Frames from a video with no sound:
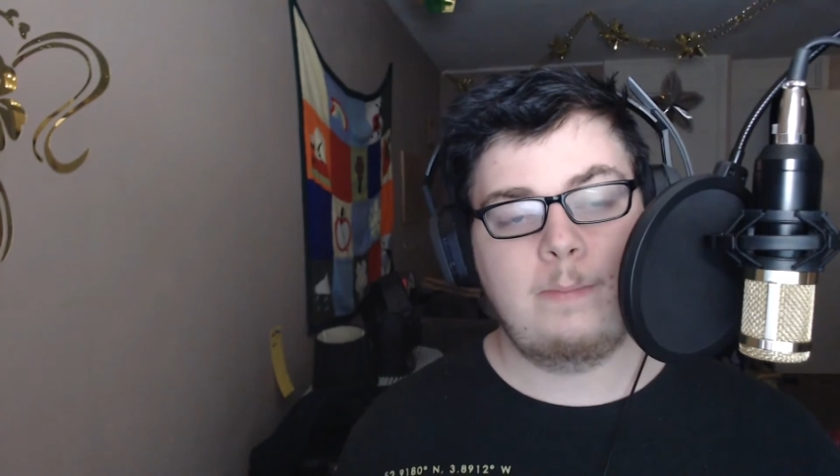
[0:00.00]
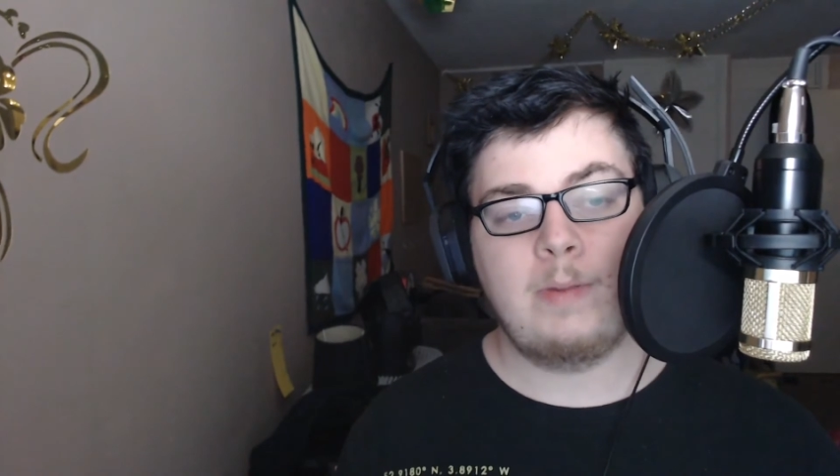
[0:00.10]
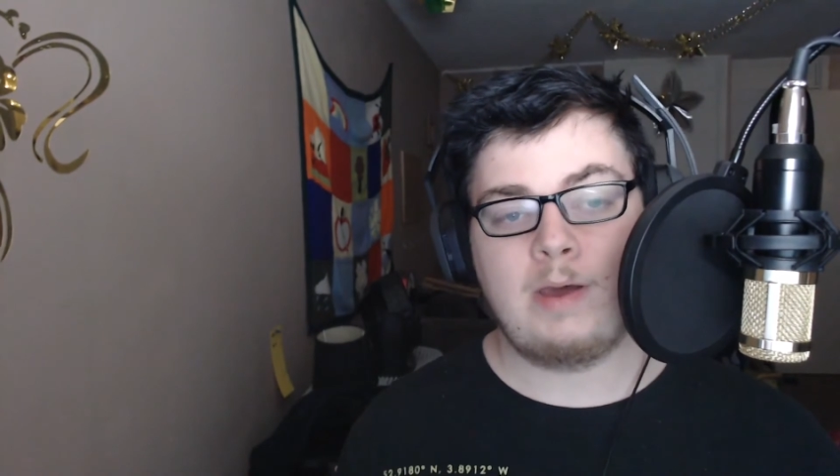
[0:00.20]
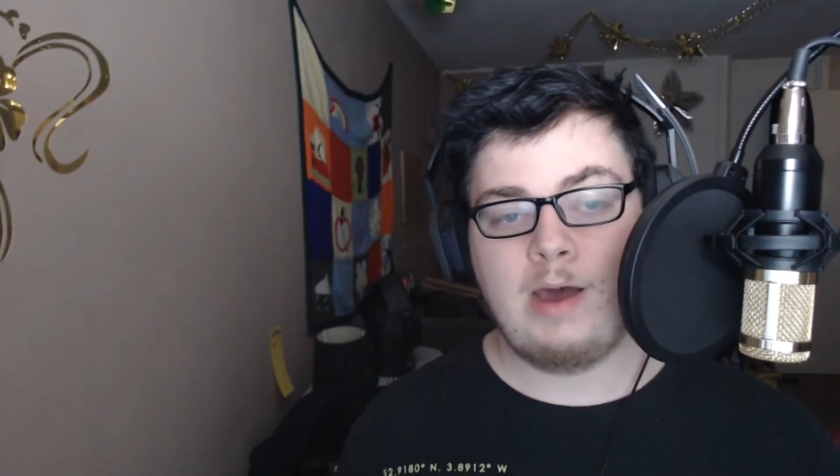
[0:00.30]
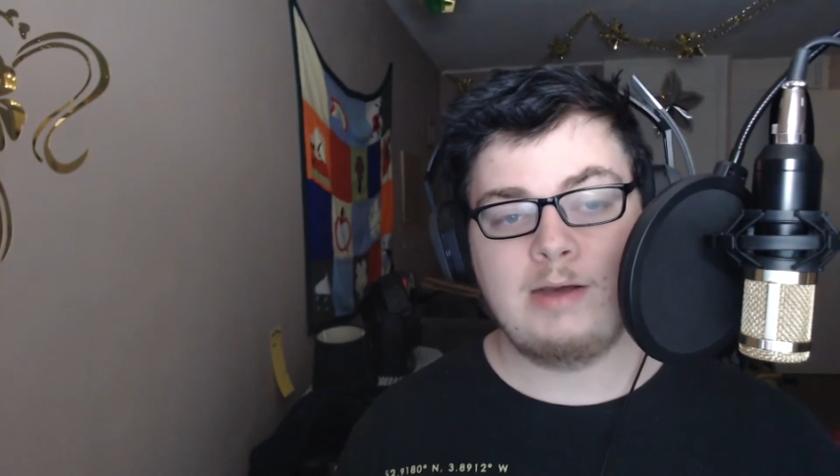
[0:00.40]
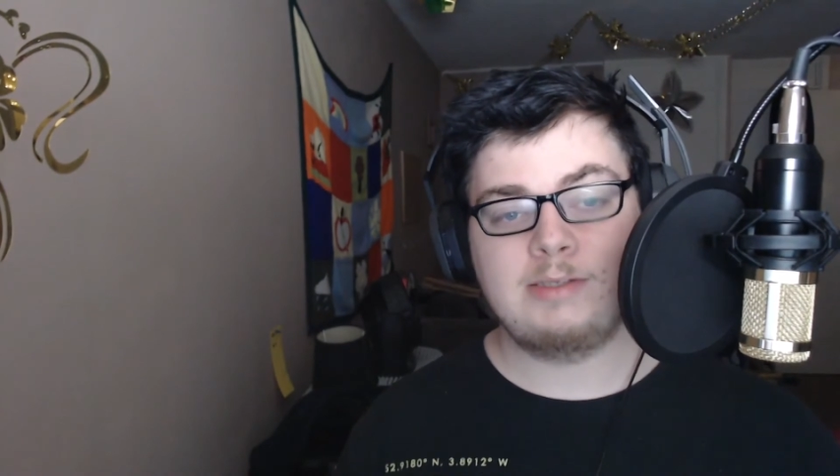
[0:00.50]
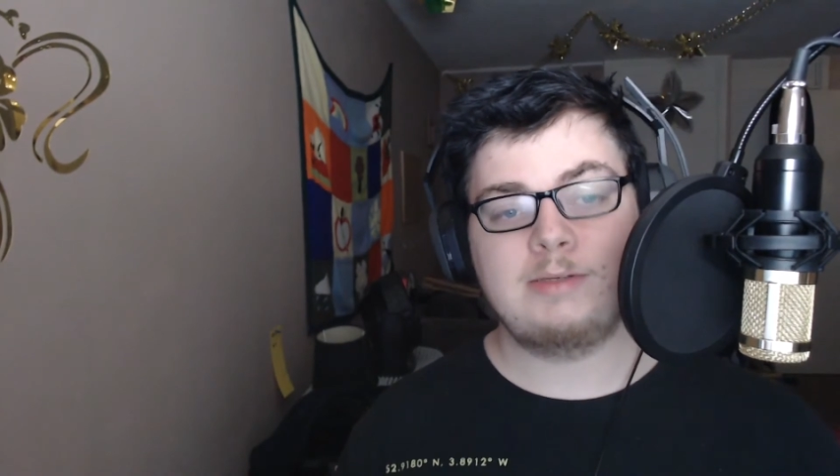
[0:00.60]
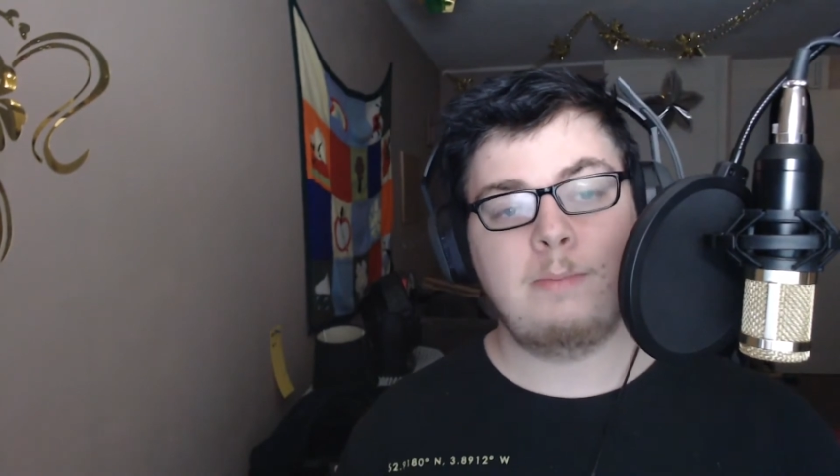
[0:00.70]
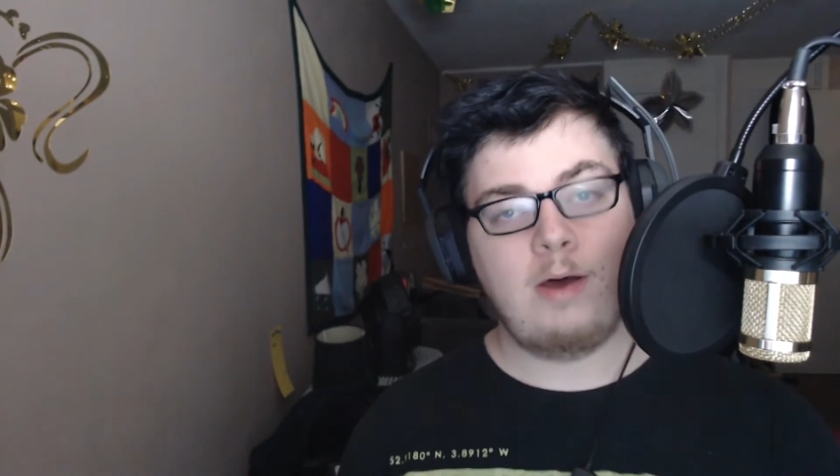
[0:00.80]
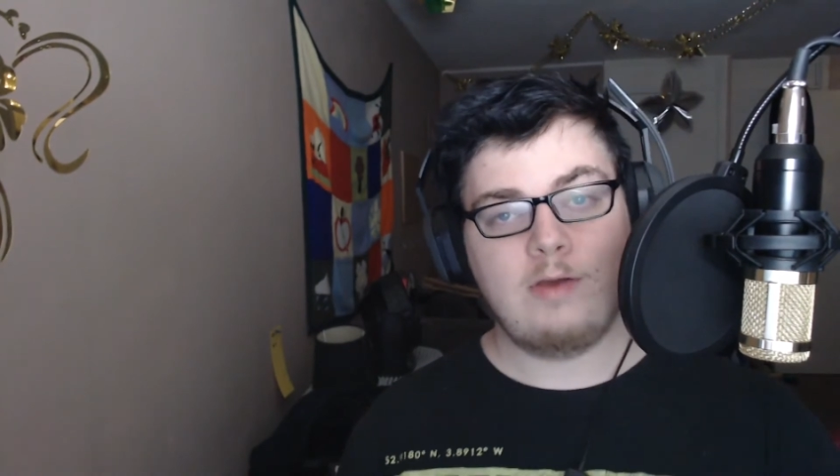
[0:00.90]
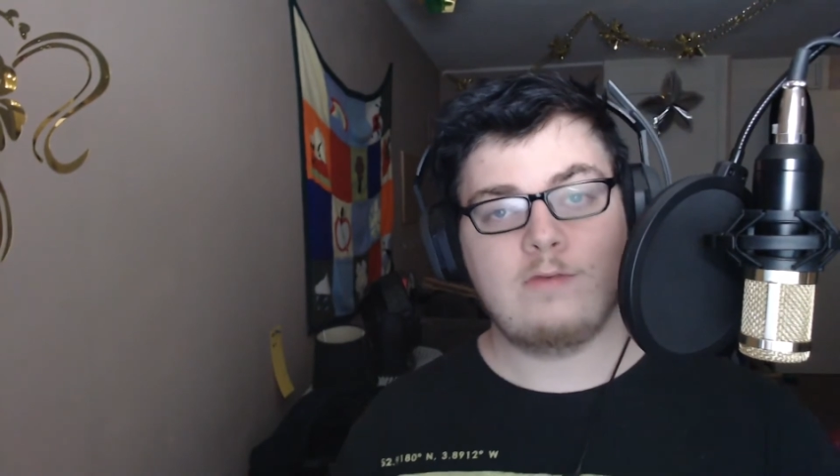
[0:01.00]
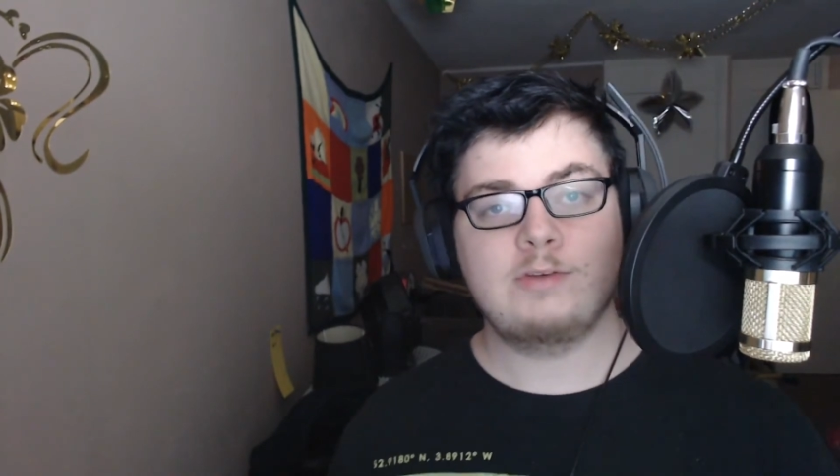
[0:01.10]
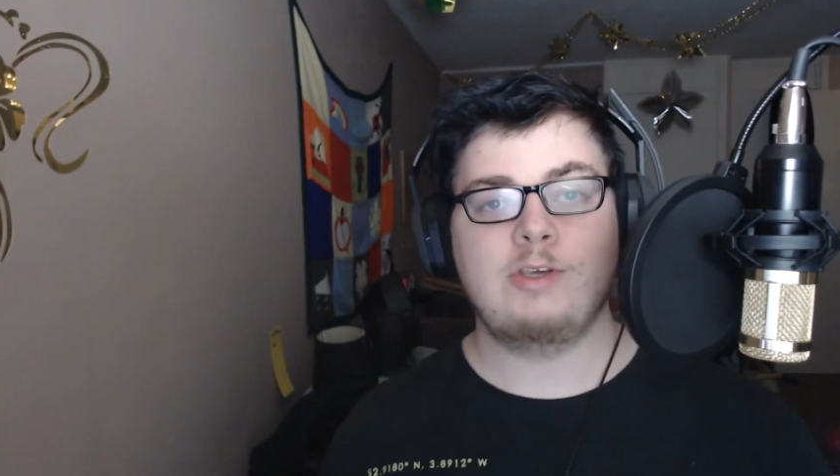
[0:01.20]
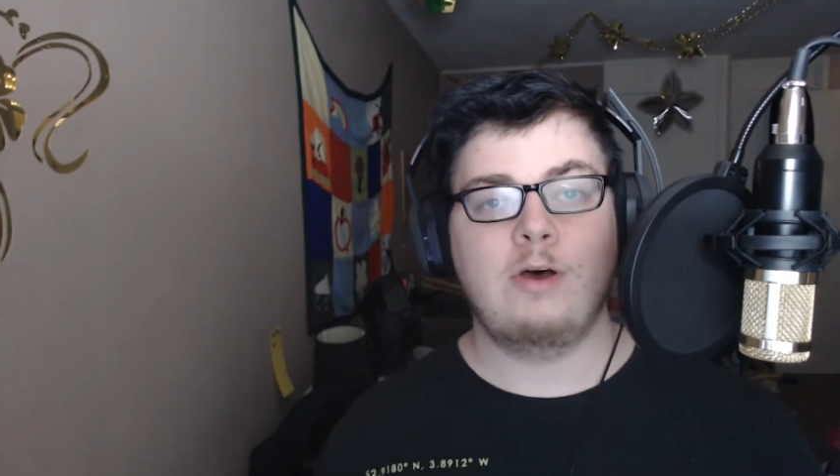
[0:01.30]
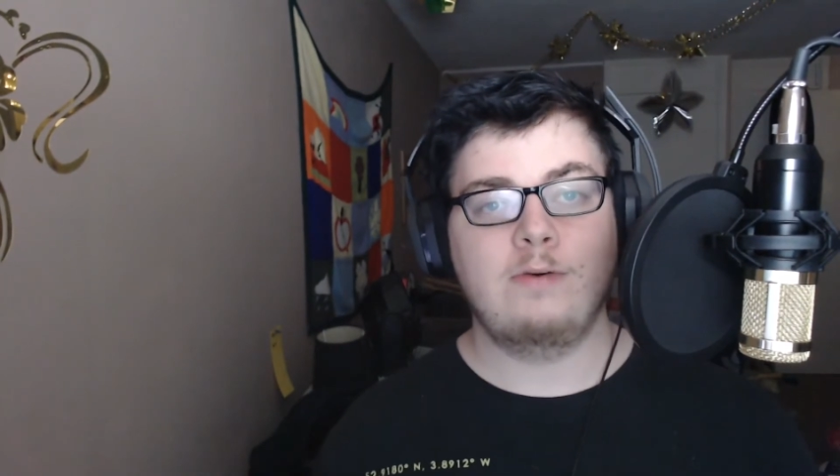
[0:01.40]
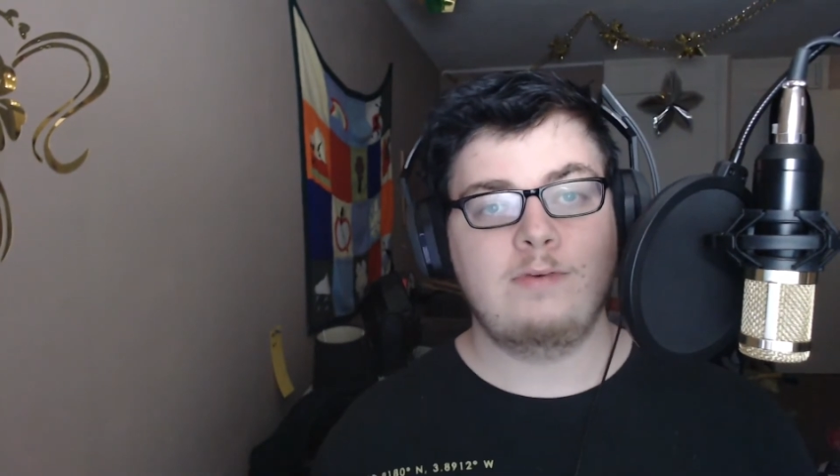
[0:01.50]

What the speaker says: because Microsoft,